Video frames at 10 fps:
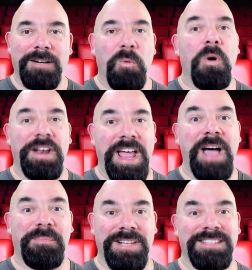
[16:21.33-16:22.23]
what
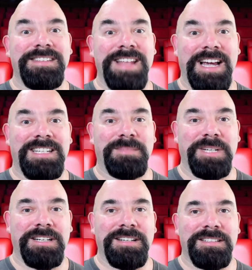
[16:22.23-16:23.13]
happens next,
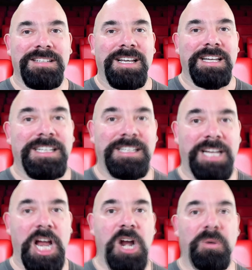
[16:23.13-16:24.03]
because
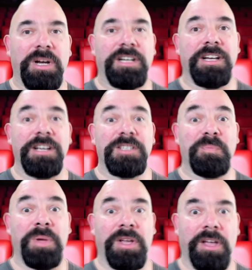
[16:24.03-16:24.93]
Carrie gets
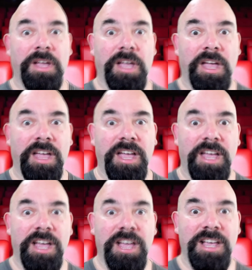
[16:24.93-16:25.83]

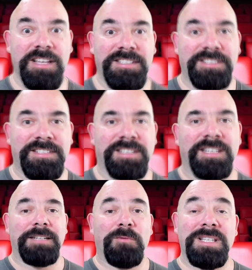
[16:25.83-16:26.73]

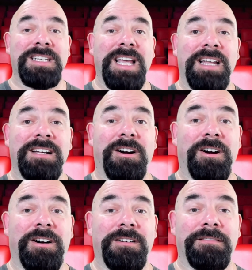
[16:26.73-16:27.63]
pissed. Once again,
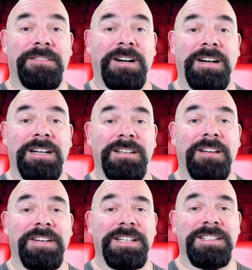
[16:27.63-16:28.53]
her very
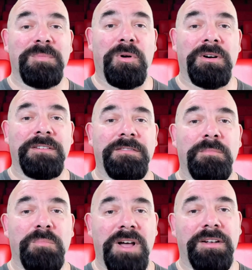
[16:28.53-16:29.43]
loving,
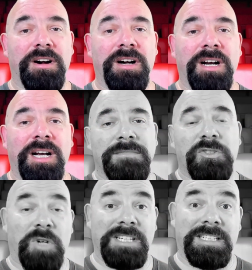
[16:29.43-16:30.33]
supportive mother
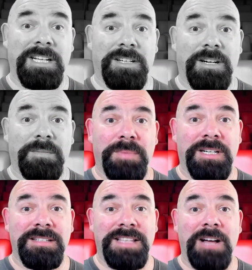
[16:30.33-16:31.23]
tries to kill her,
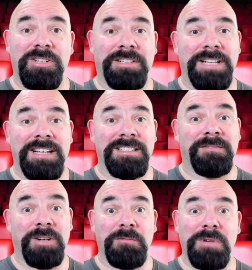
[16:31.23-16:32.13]
because thou shalt not
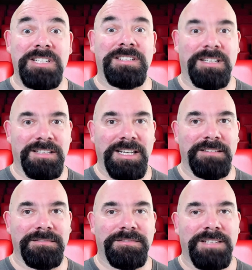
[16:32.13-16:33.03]
suffer a witch to
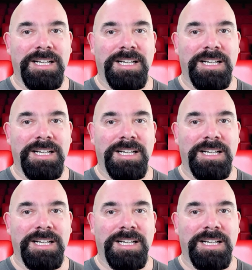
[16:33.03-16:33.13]
live.